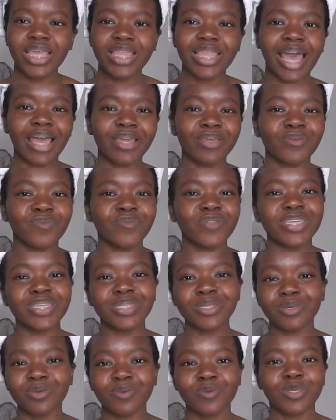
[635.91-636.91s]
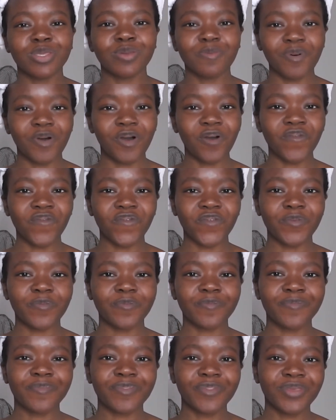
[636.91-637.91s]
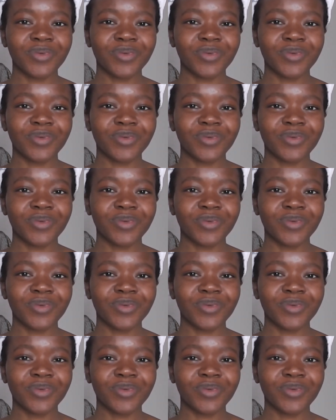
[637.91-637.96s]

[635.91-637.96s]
that you need to use the bathroom